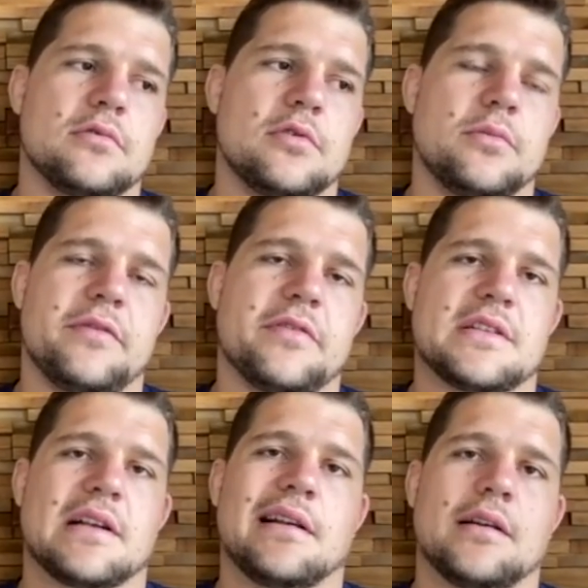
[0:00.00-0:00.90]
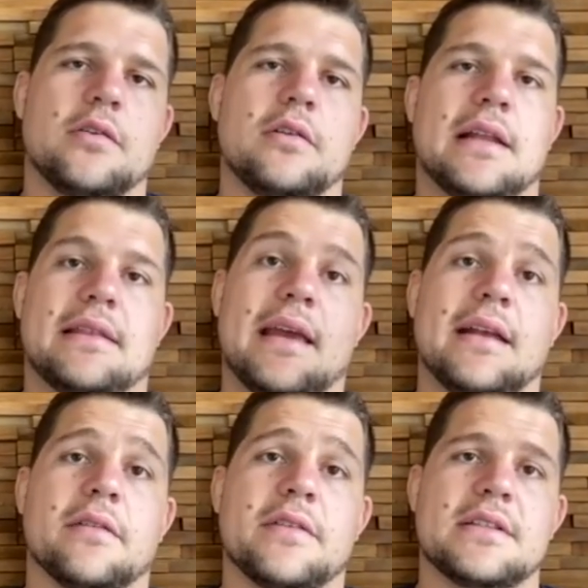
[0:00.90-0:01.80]
to be physically good at the
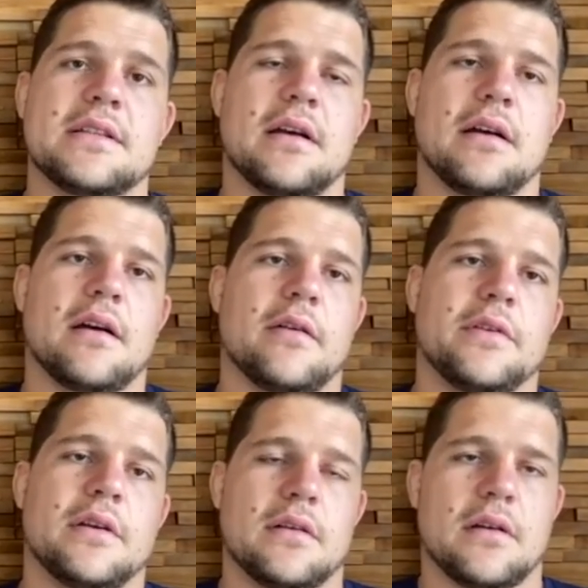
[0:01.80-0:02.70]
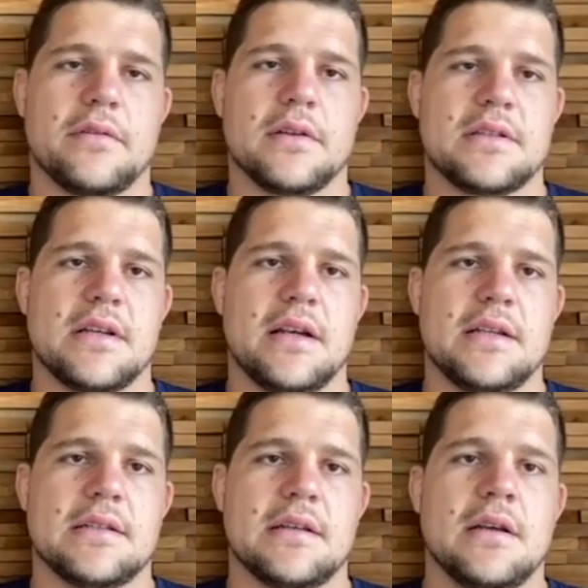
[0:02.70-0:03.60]
end of this uh, of the of the
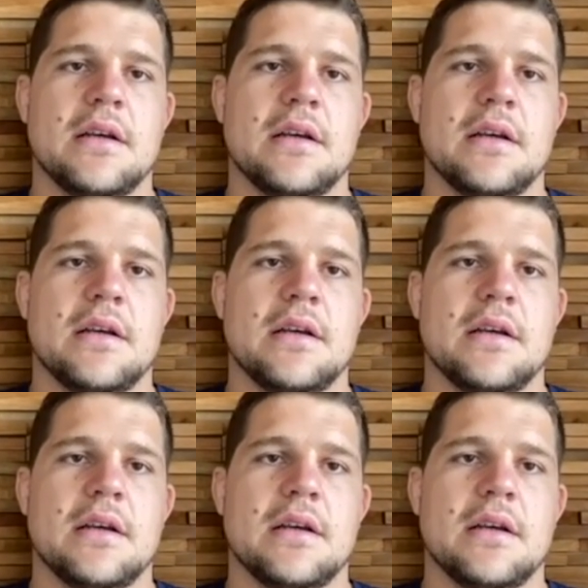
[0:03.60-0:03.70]
series.